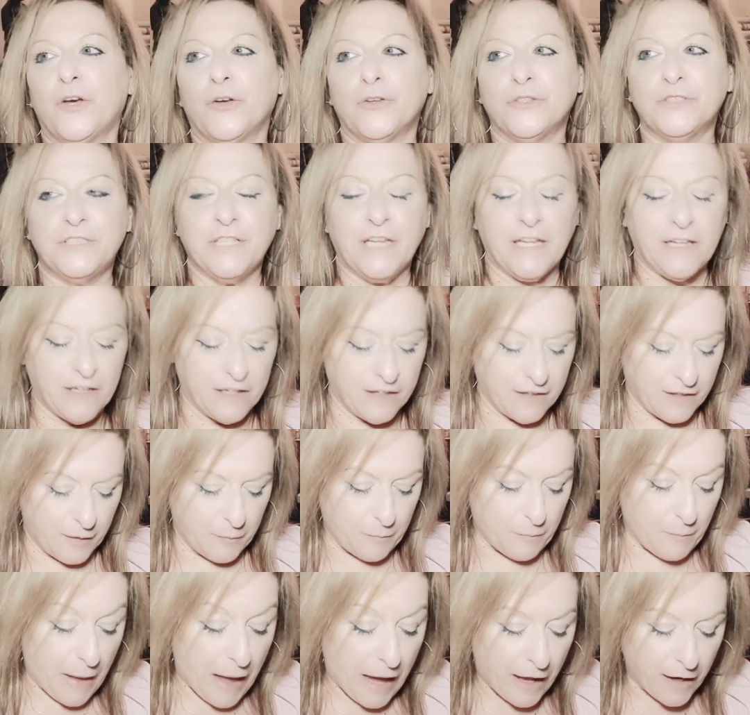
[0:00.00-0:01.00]
say anything
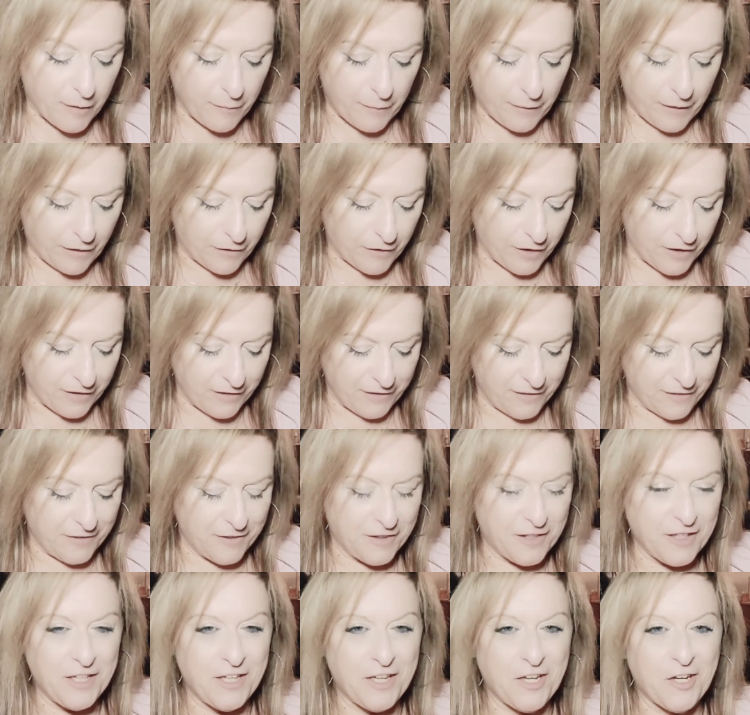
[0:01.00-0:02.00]
bad about
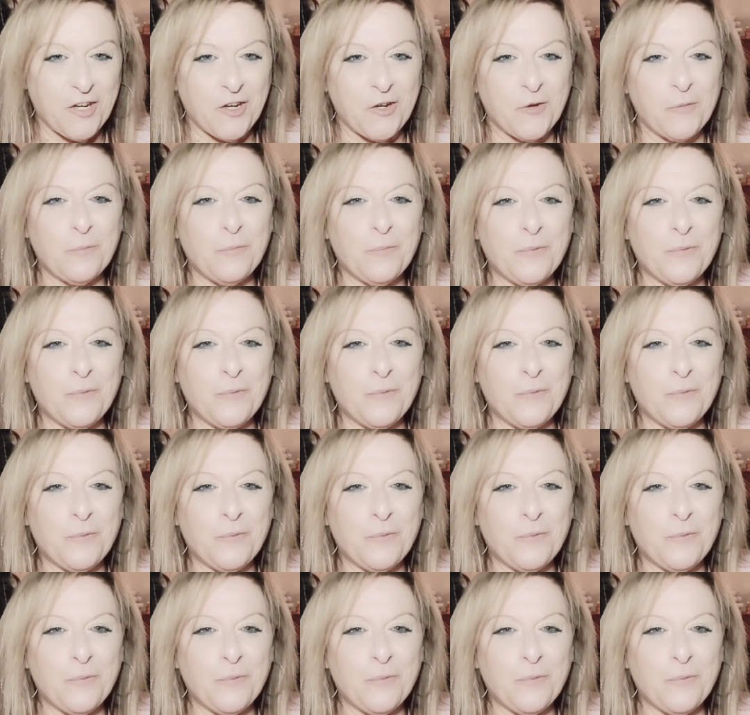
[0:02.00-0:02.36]
the year,